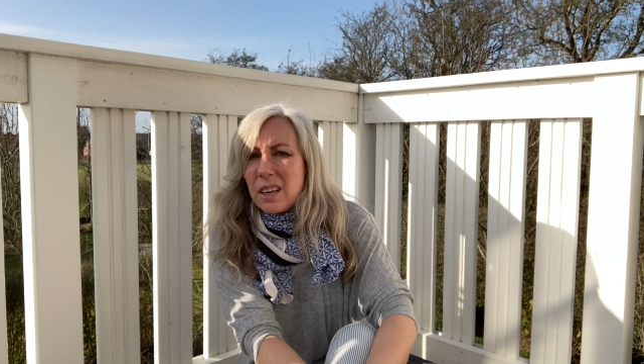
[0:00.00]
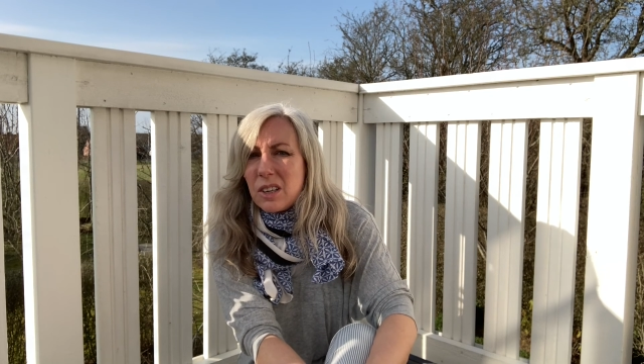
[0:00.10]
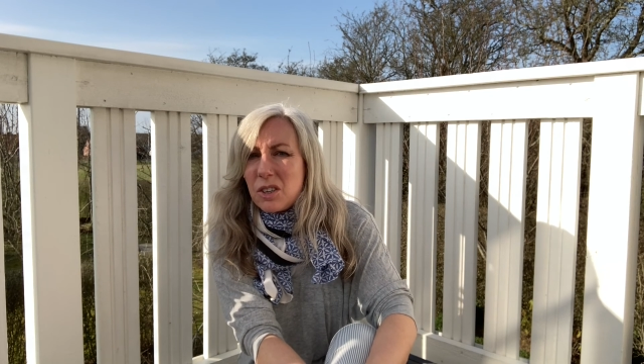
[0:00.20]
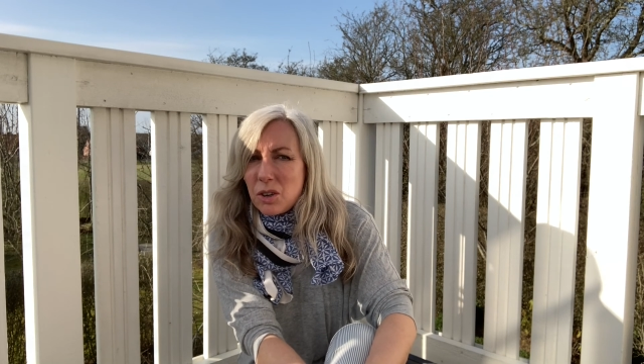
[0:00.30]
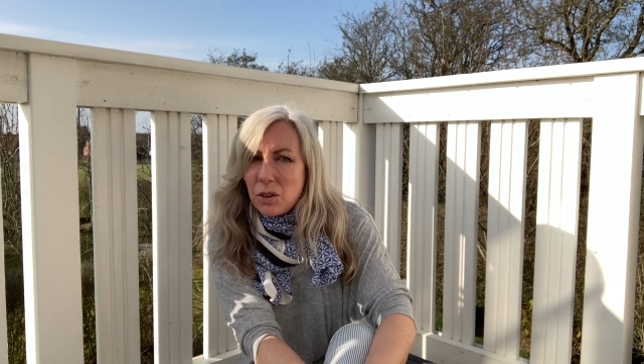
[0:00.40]

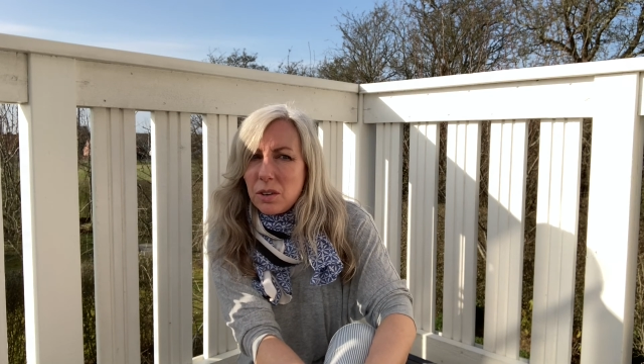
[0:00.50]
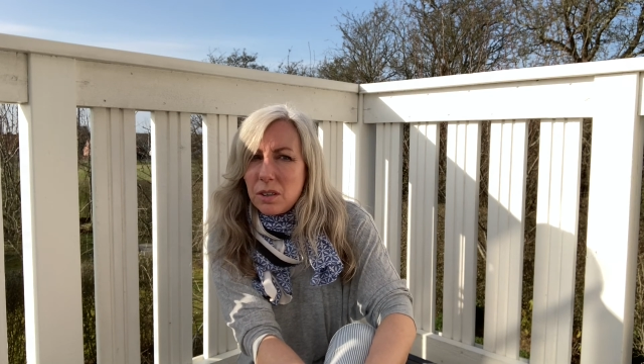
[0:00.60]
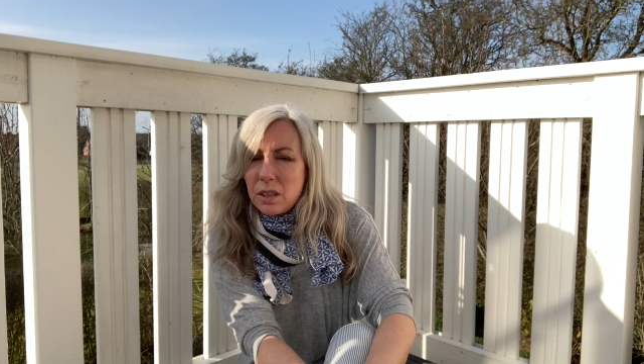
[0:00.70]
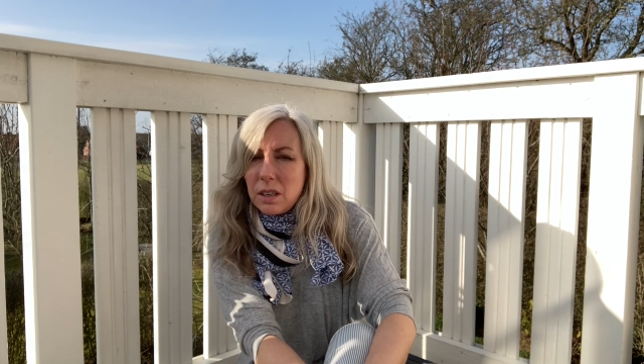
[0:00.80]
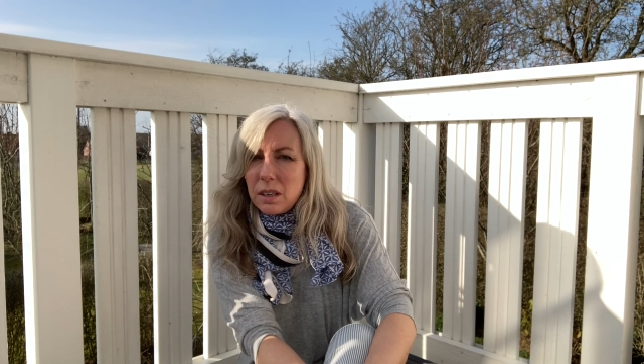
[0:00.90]

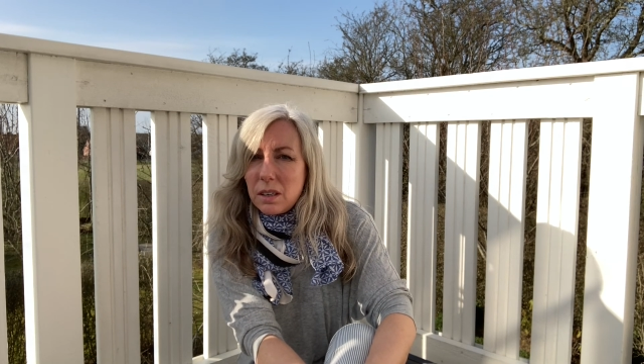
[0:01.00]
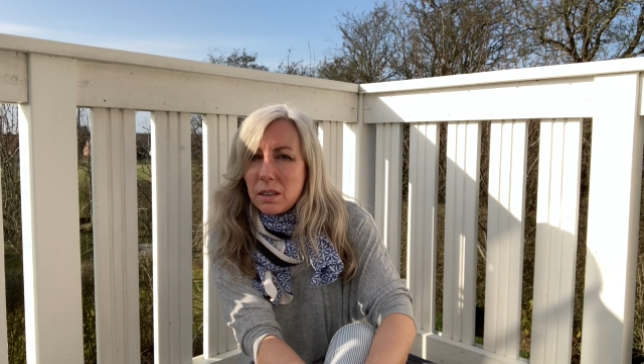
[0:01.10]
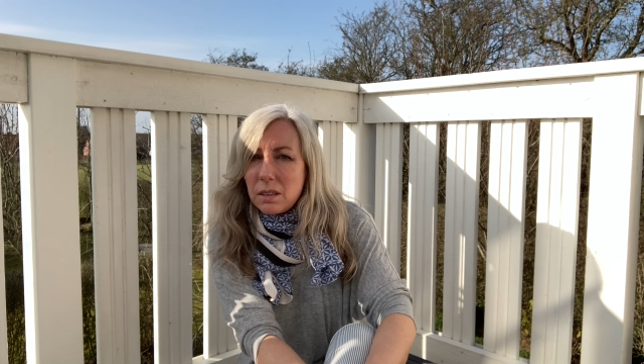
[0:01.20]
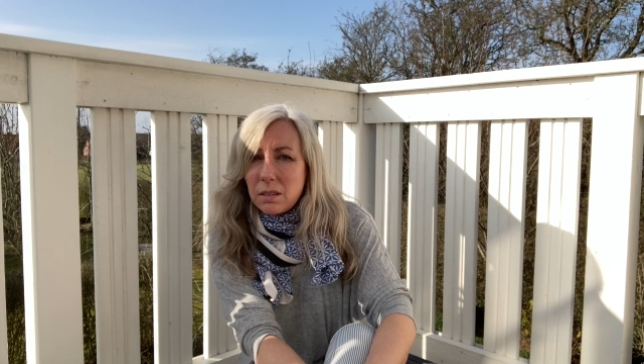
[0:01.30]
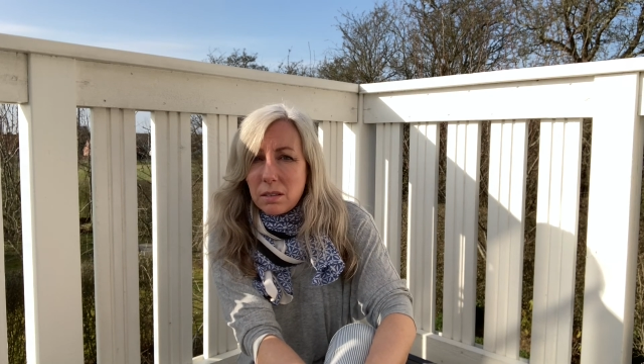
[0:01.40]
Certainty,
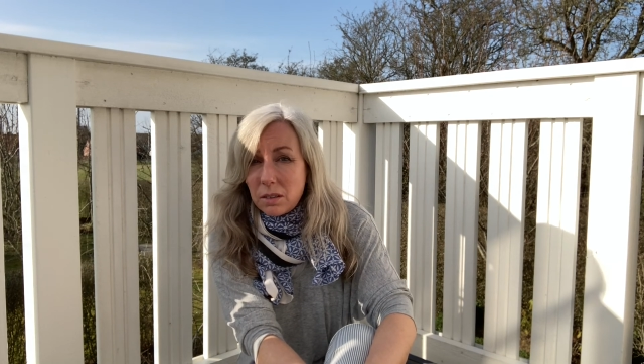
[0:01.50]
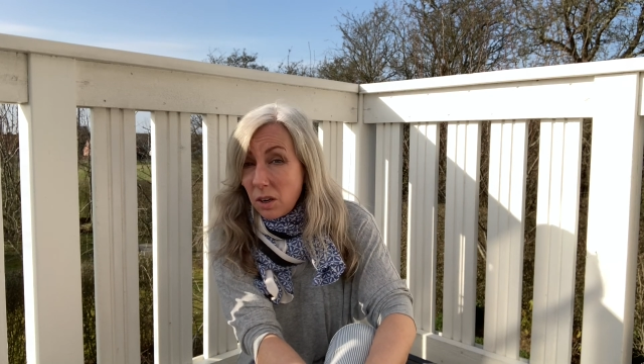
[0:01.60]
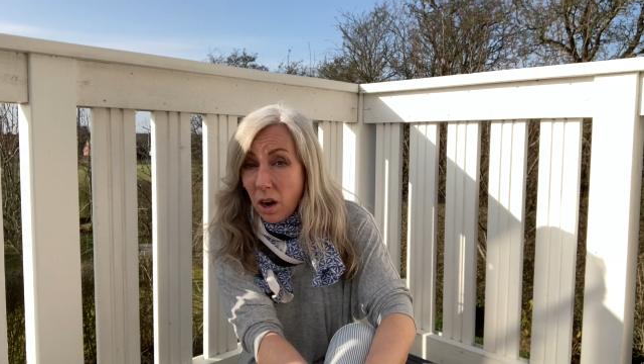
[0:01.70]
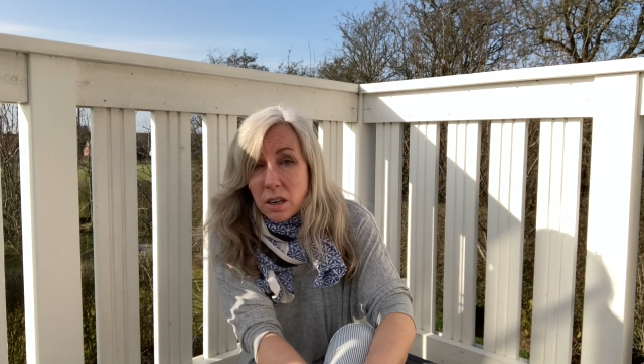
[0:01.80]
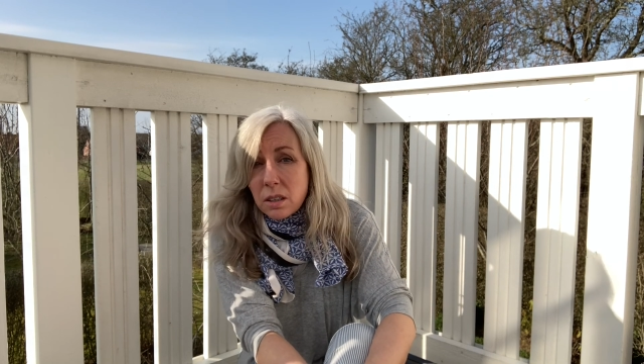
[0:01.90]

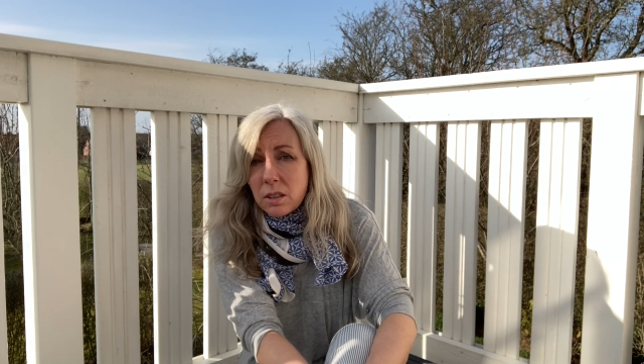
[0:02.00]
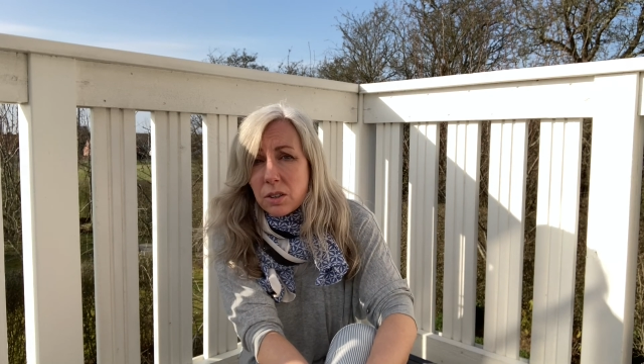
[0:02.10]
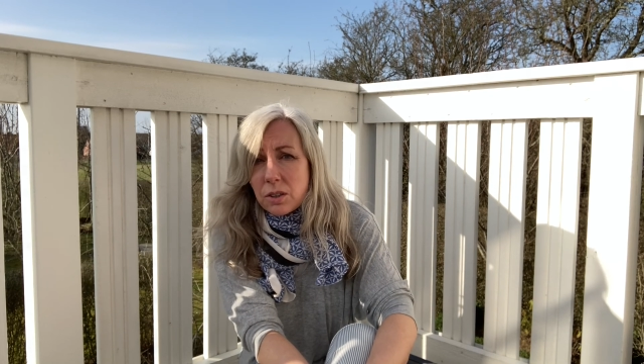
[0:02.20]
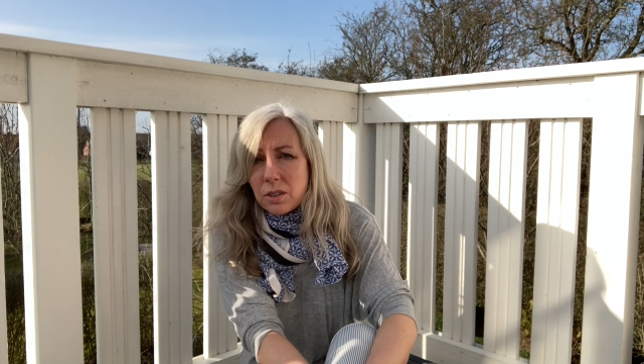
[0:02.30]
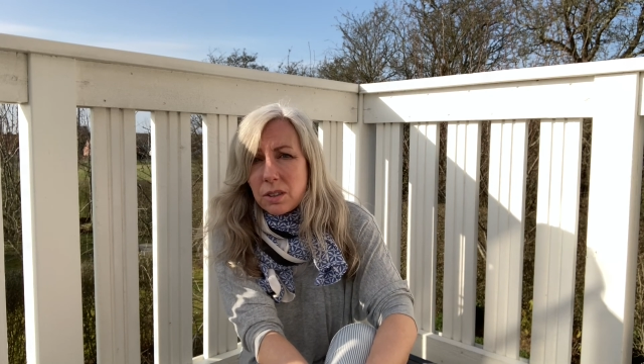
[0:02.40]
constant
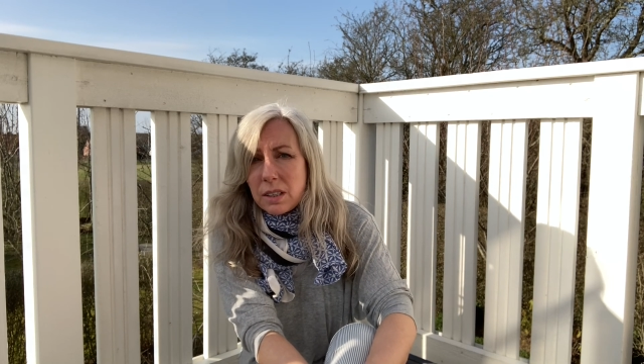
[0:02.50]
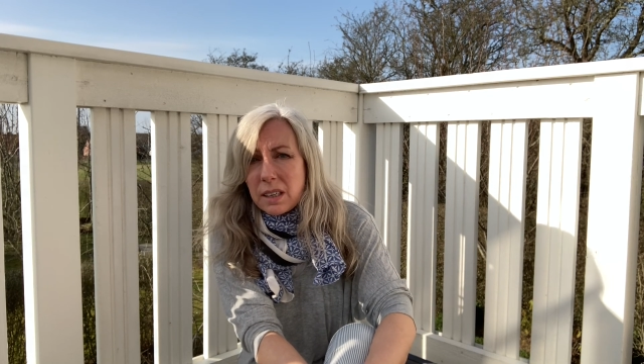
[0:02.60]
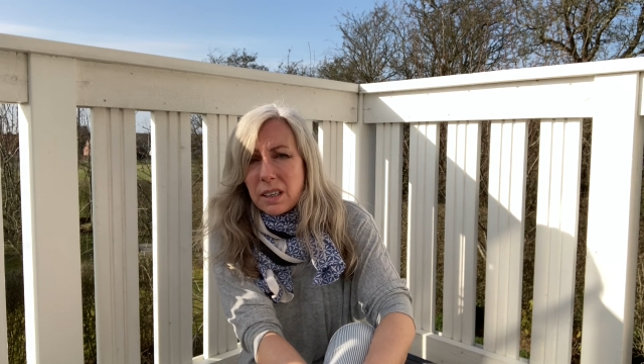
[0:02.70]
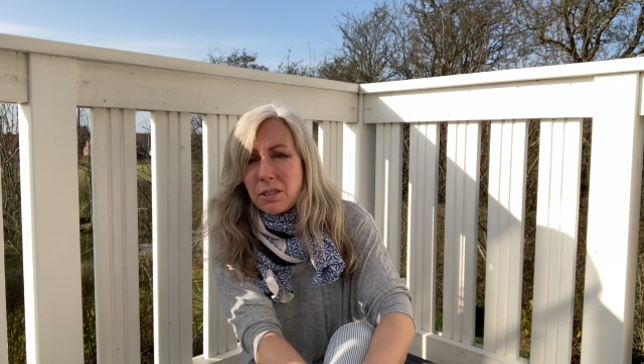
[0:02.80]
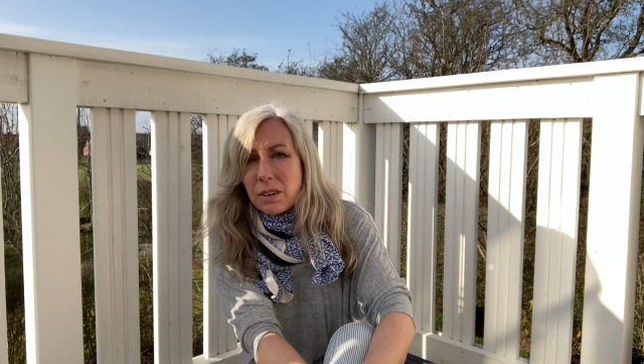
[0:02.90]
certainty at
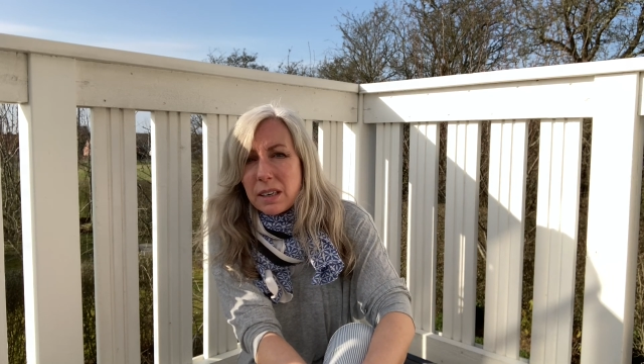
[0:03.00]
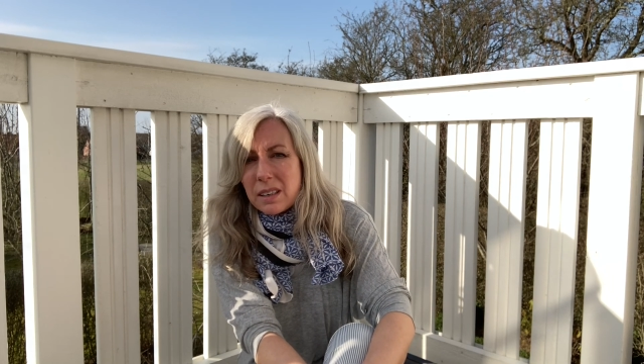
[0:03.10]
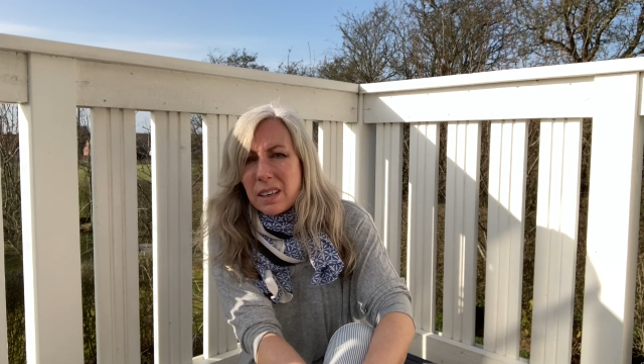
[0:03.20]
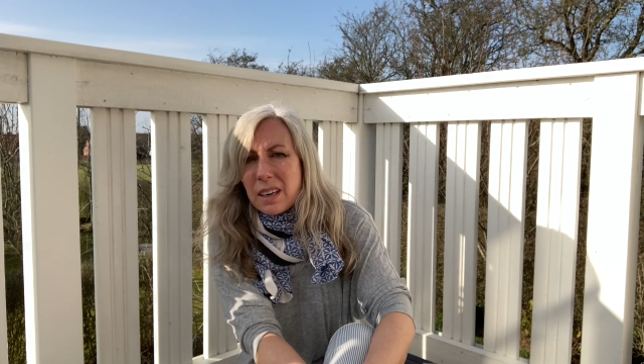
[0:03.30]
any rate,